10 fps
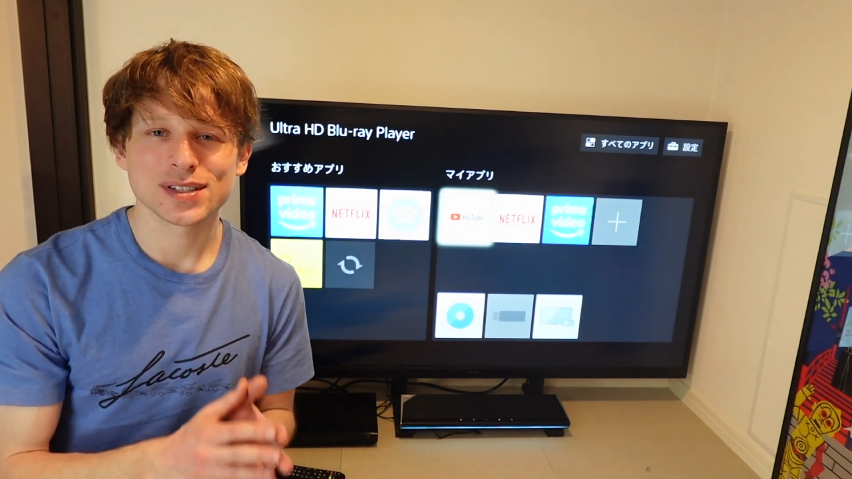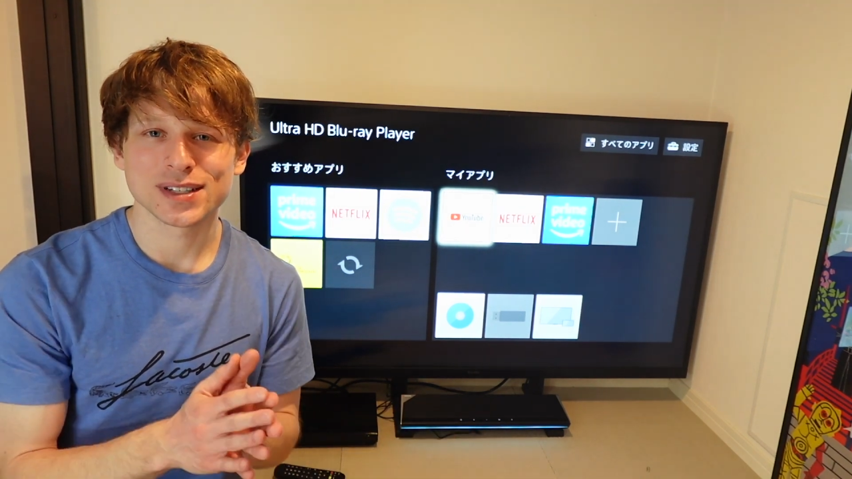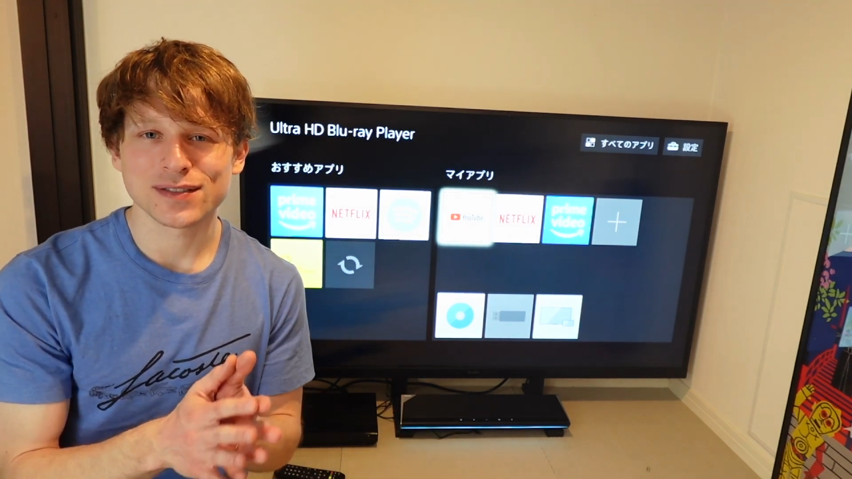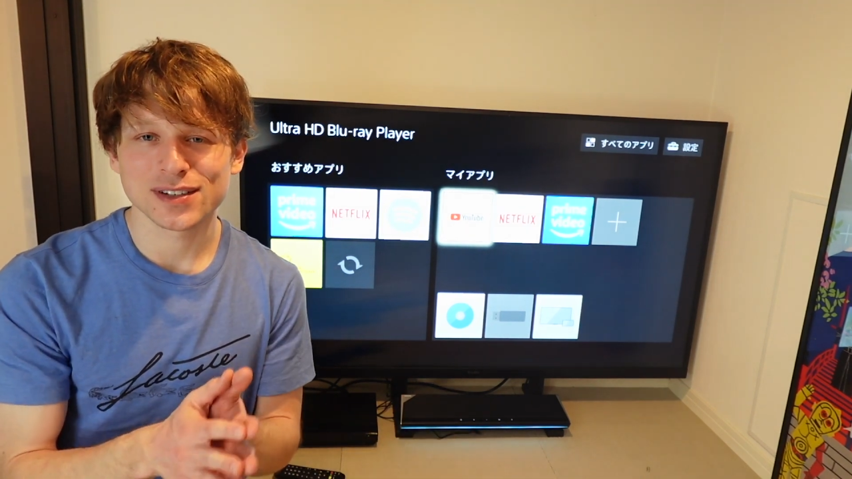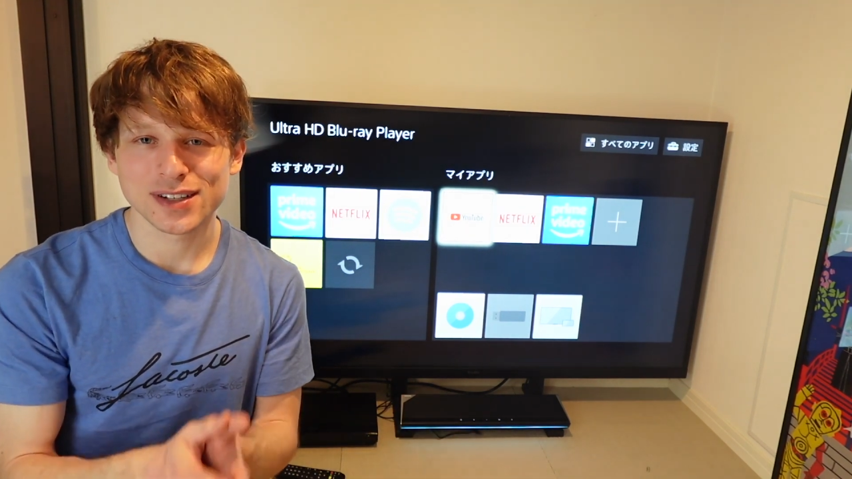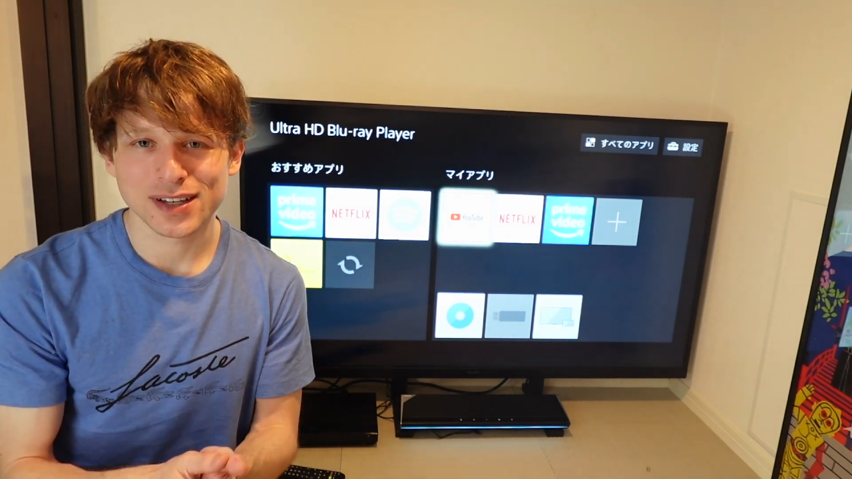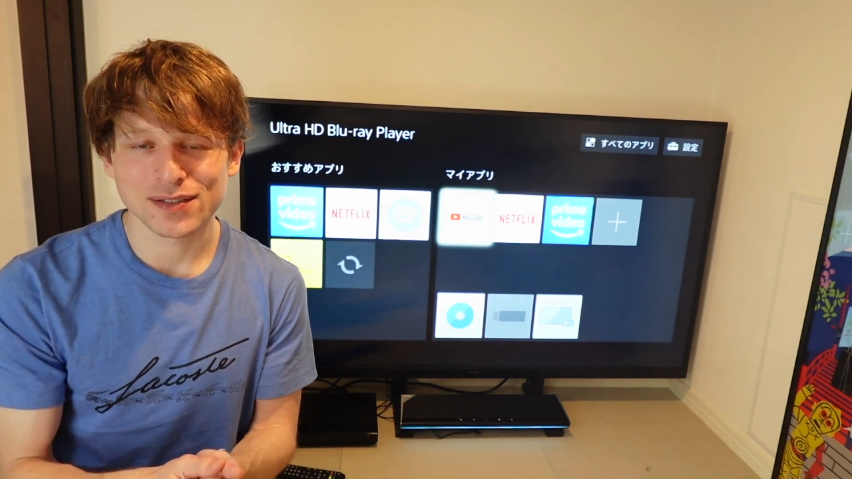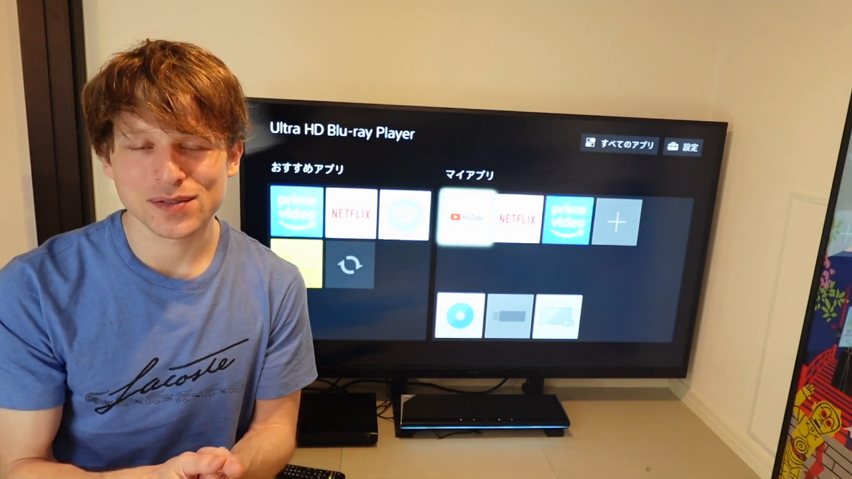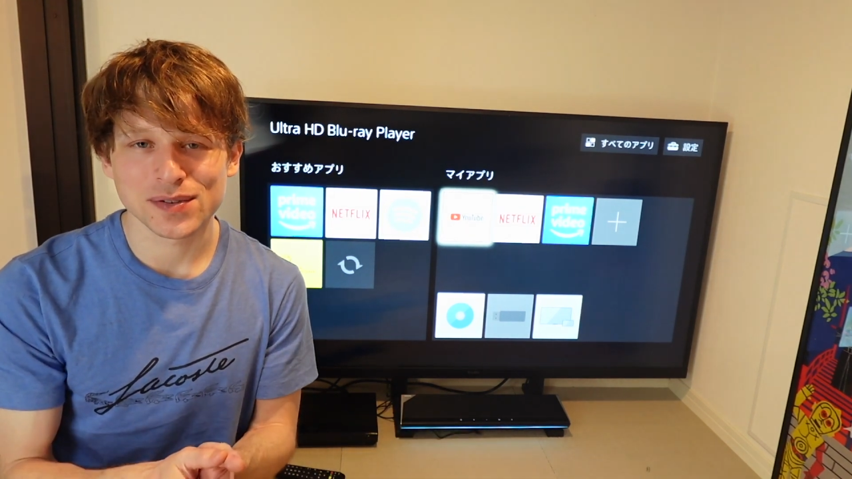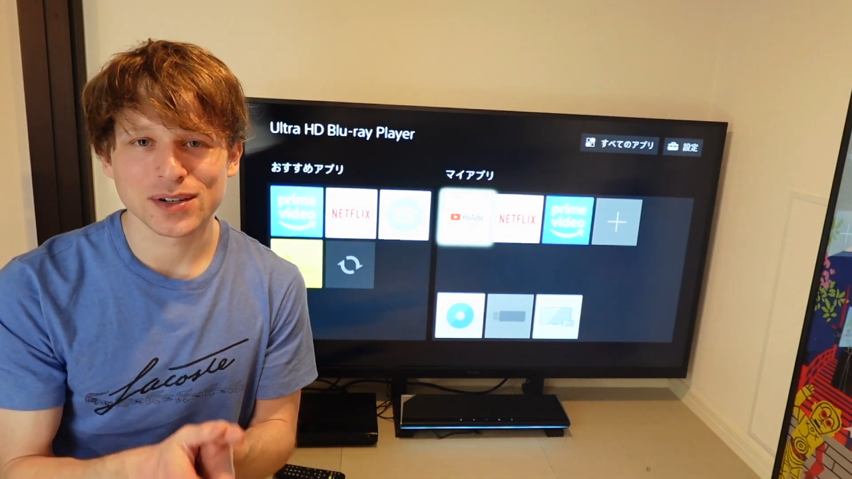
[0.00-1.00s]
definitely give
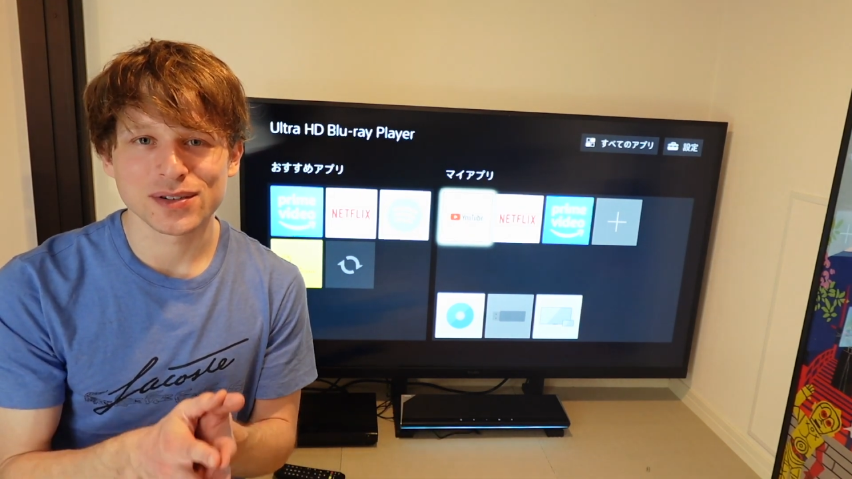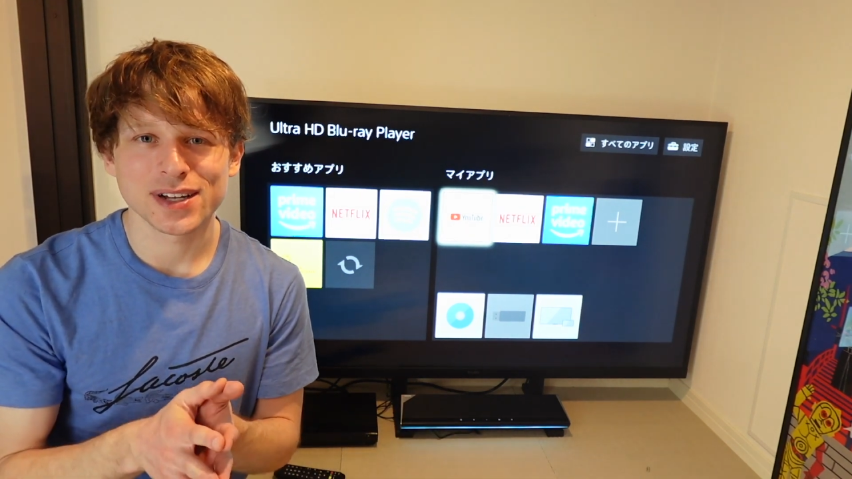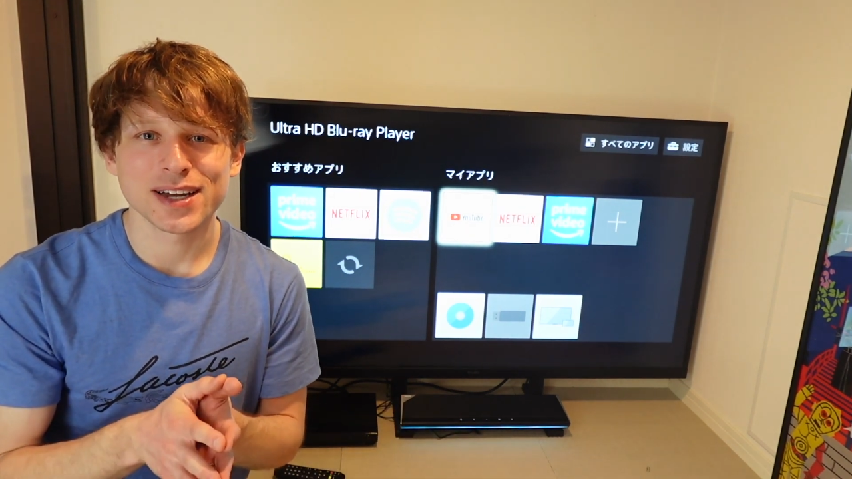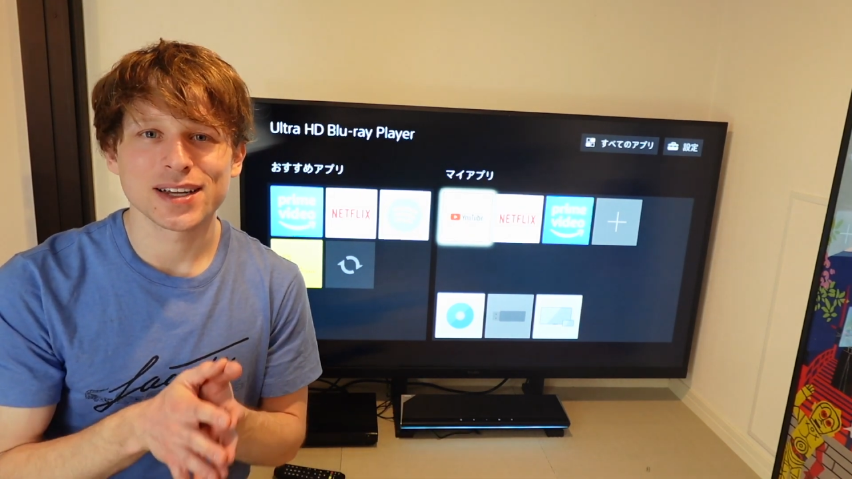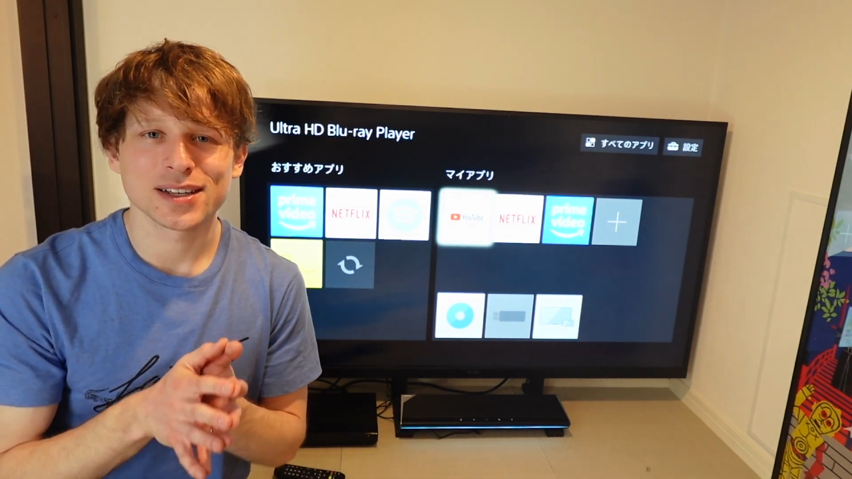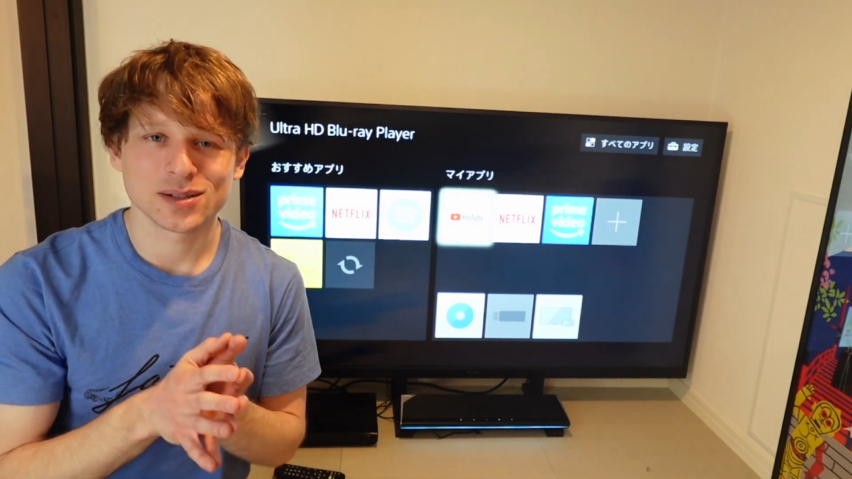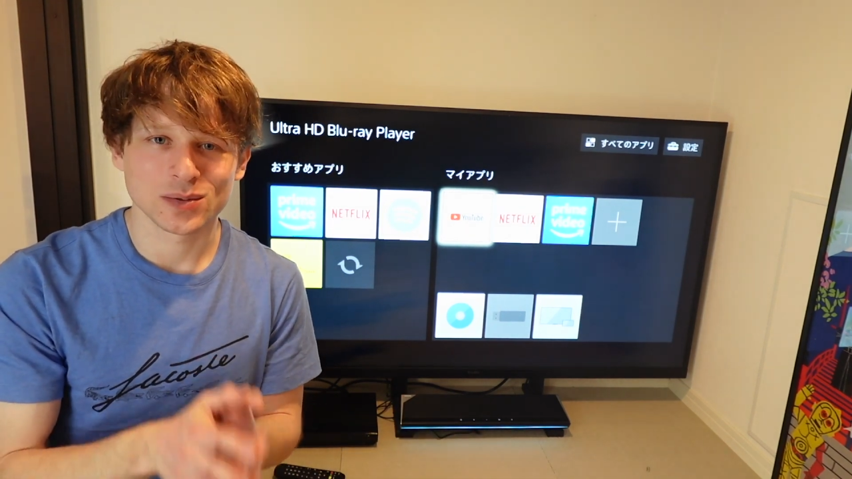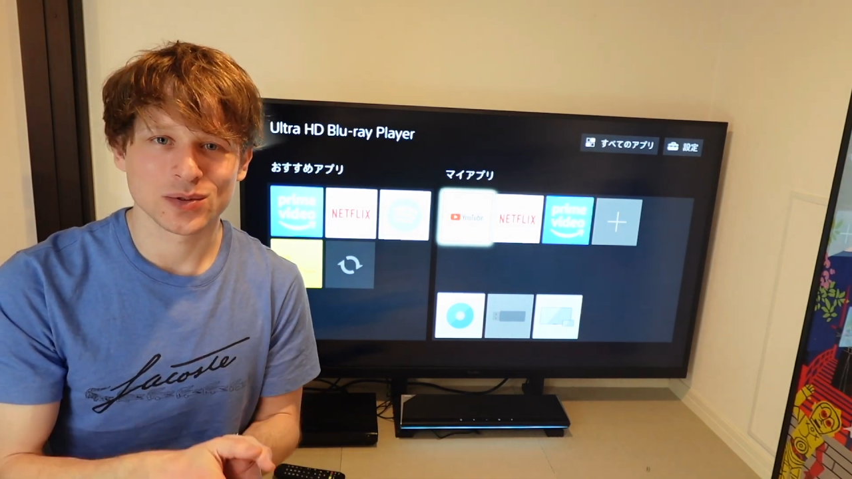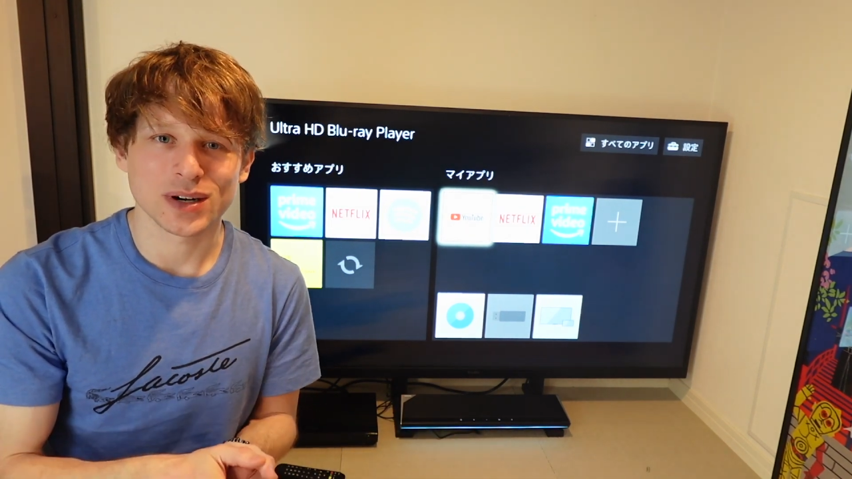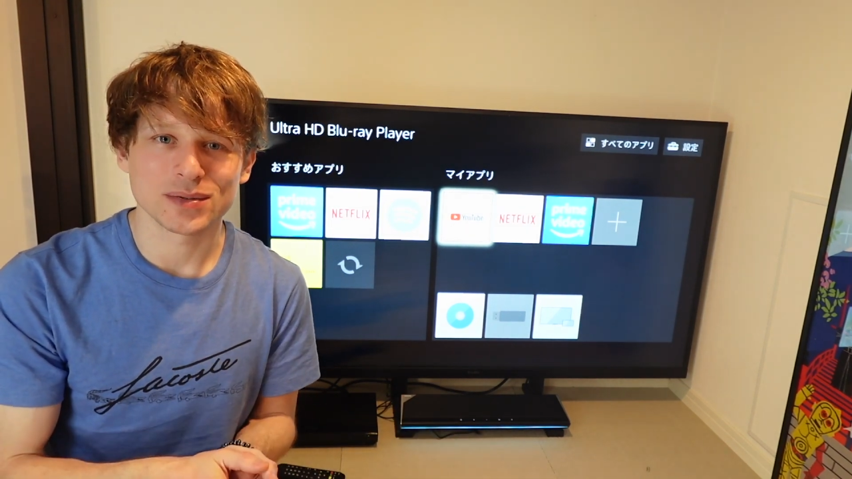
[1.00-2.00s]
this video a like and
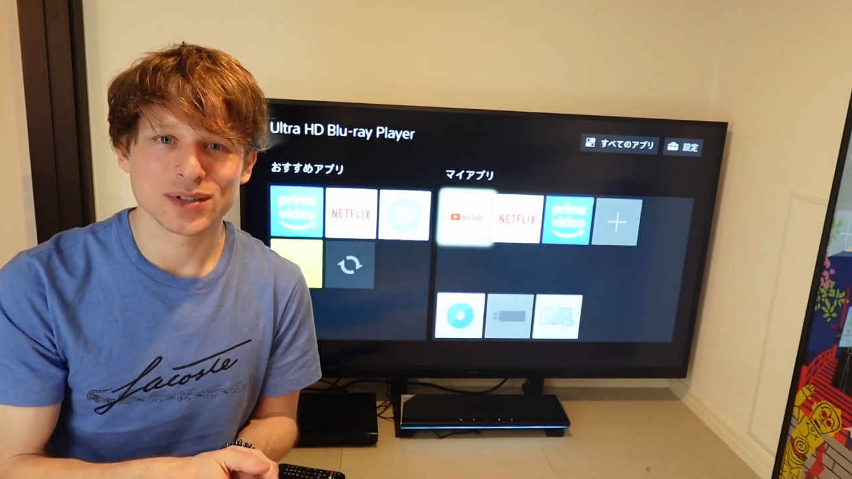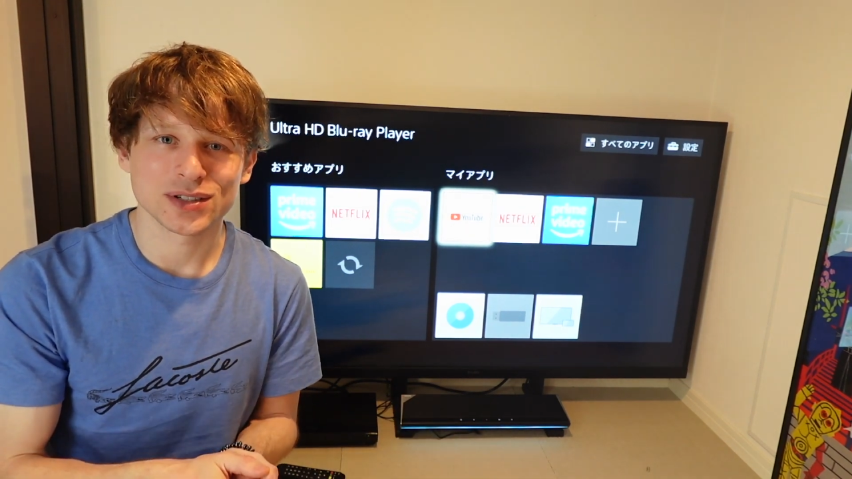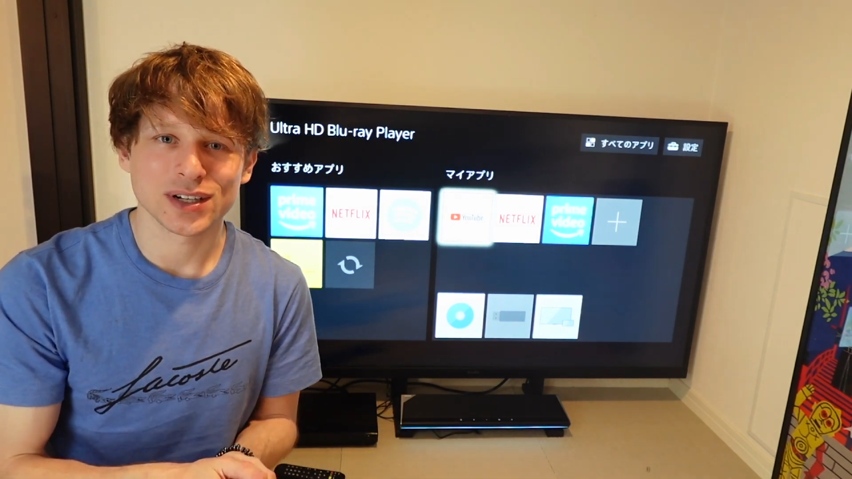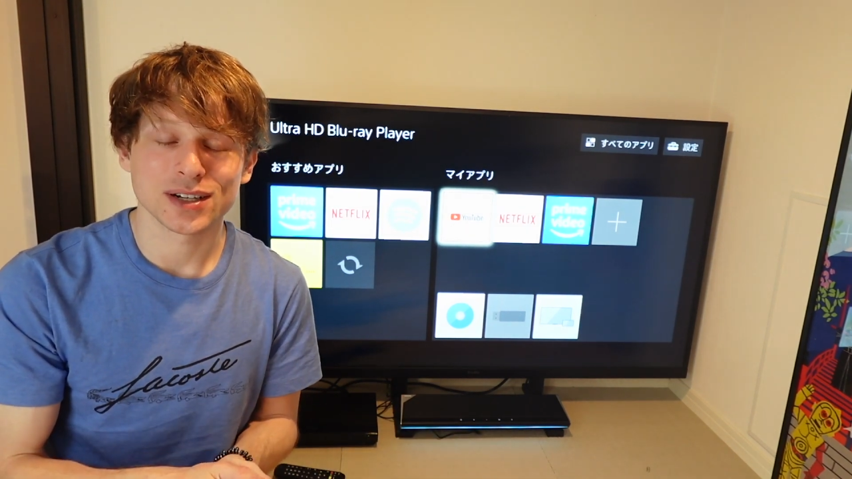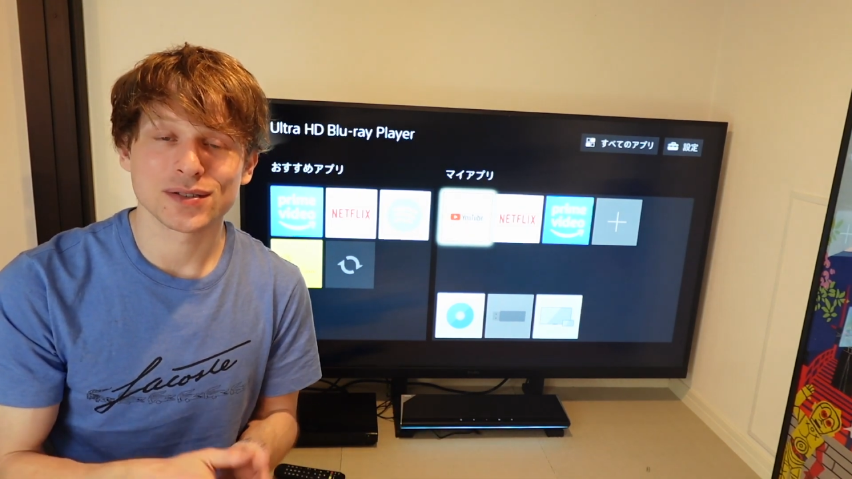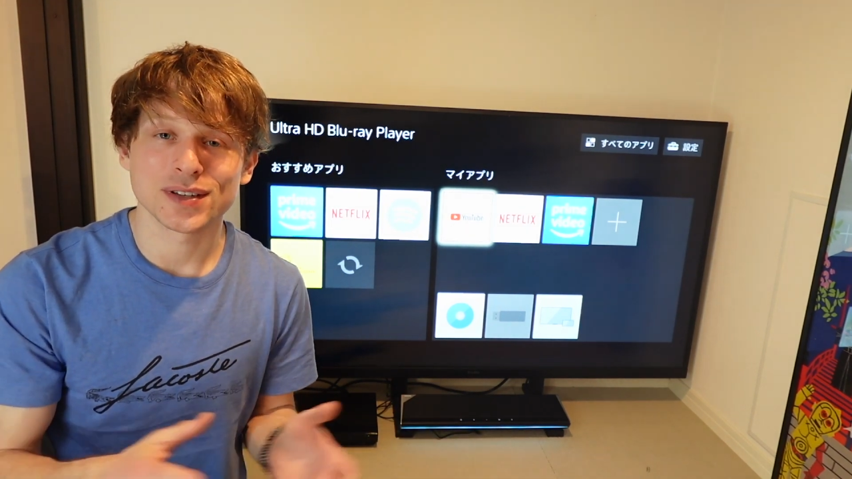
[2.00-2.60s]
subscribe to this channel.